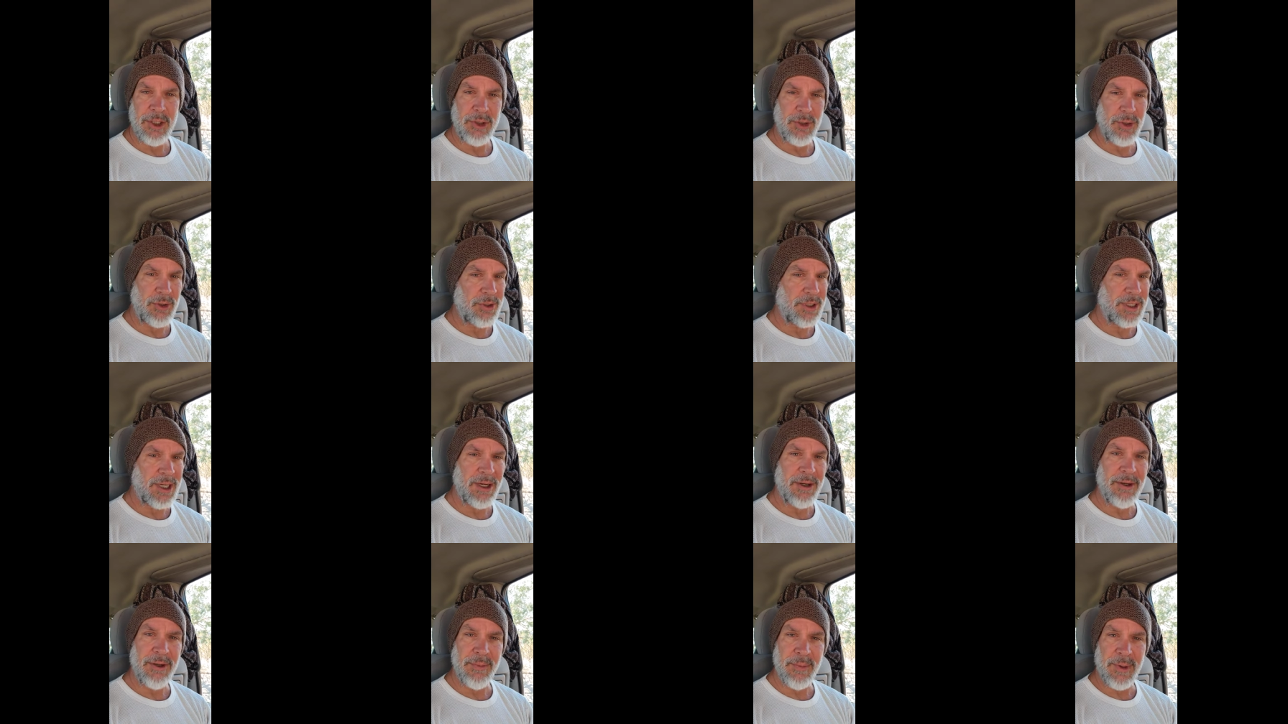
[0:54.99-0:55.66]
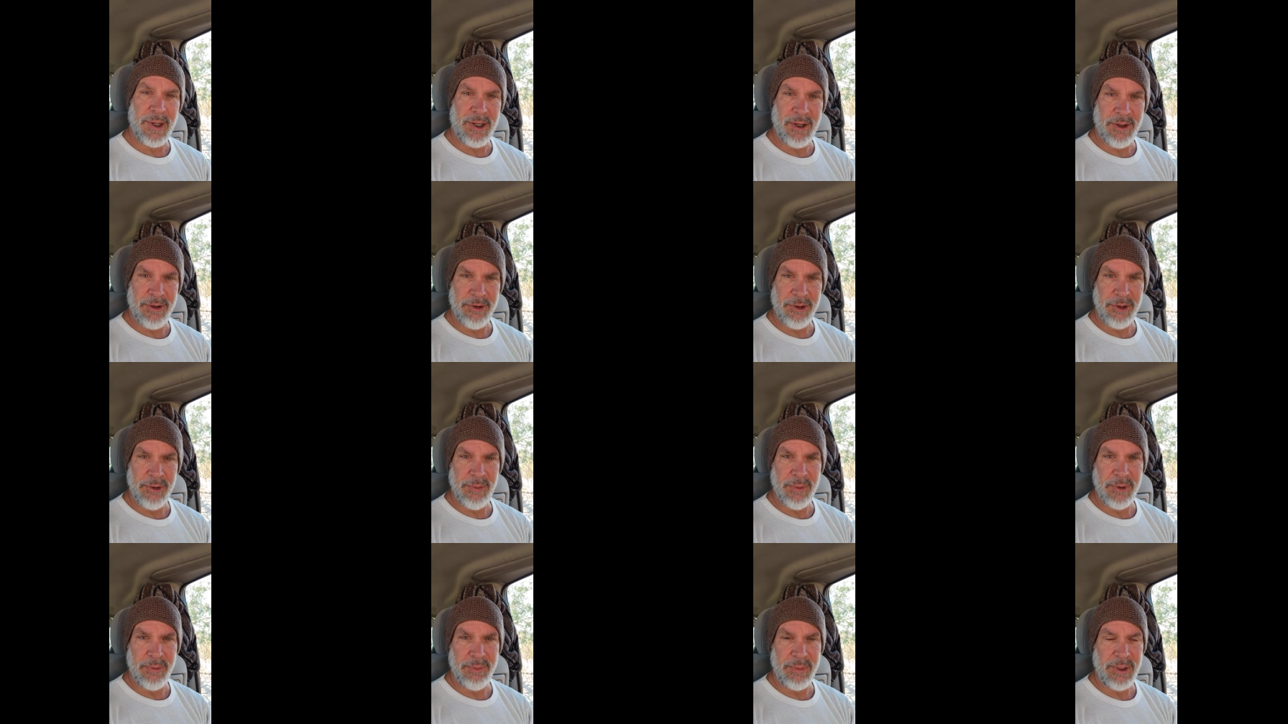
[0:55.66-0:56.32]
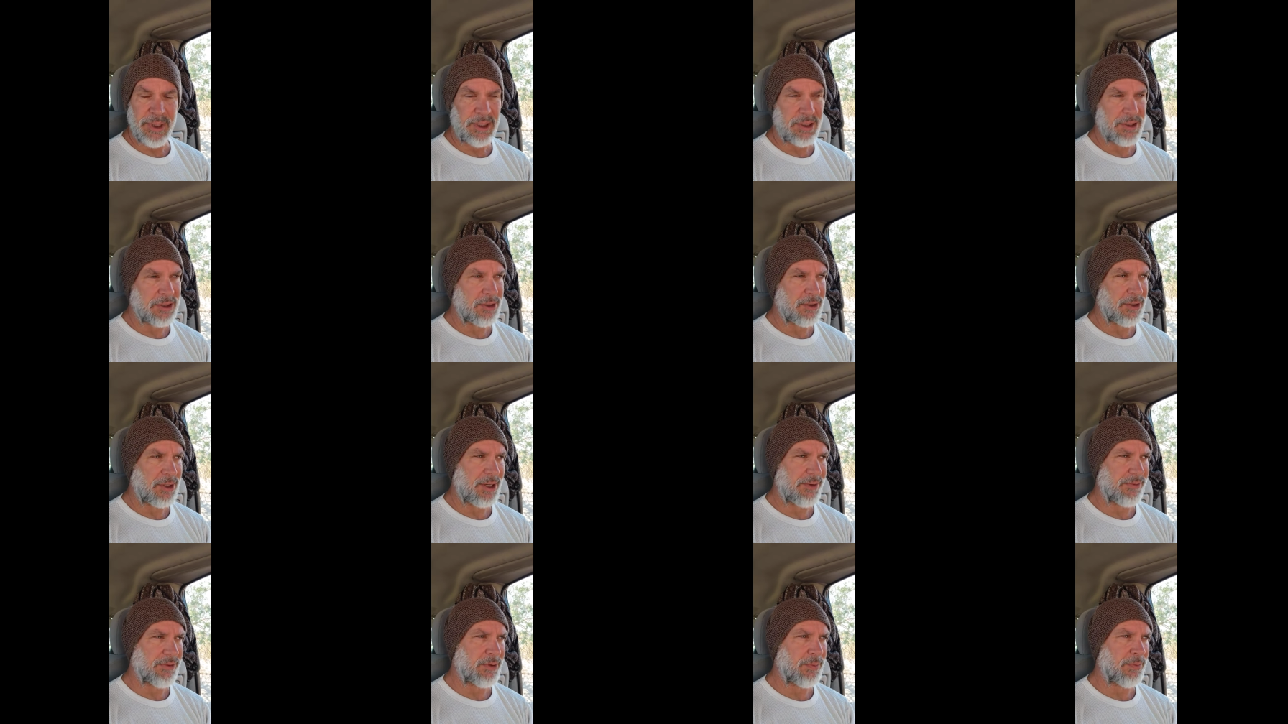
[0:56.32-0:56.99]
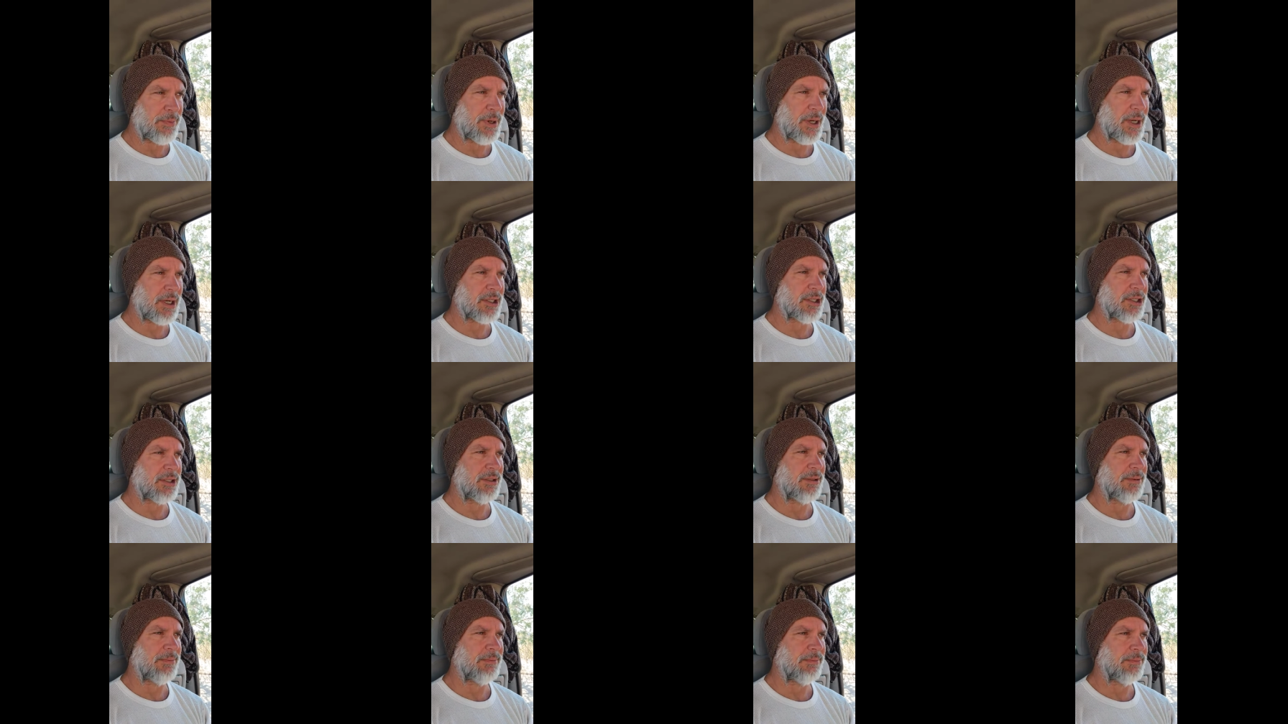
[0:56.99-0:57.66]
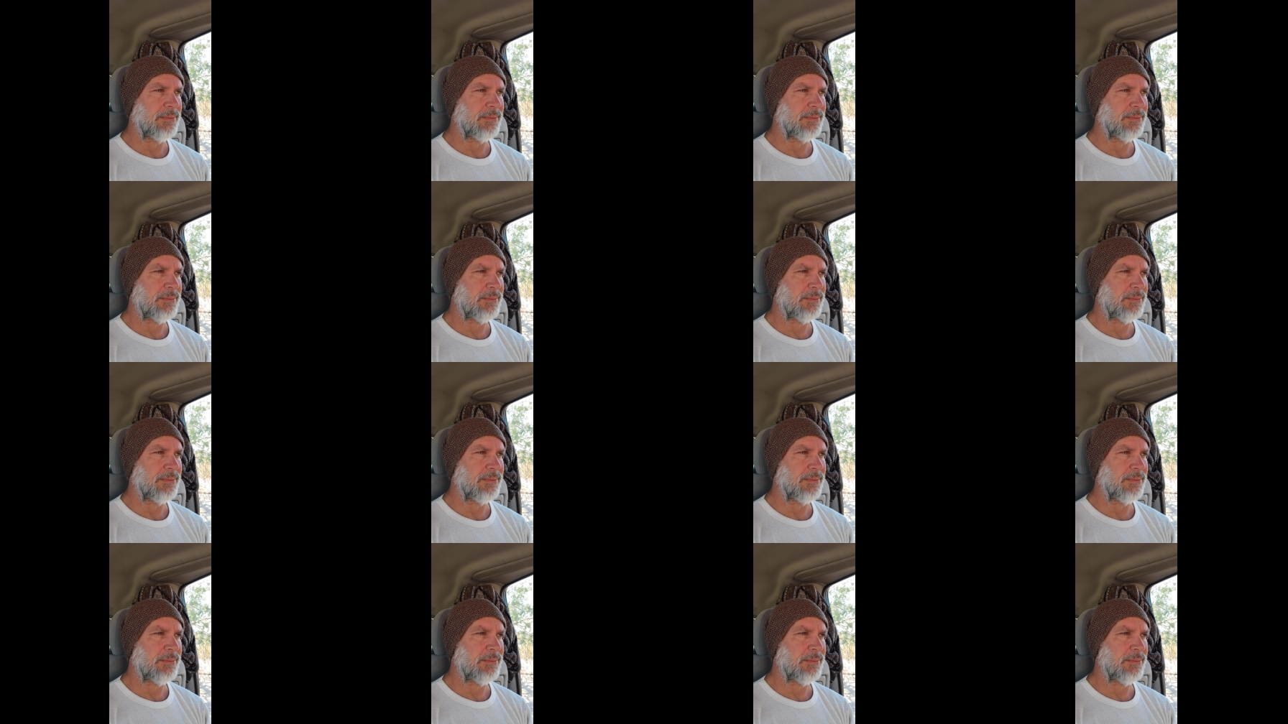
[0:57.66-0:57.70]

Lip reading: Do you care about other human beings? Do you have compassion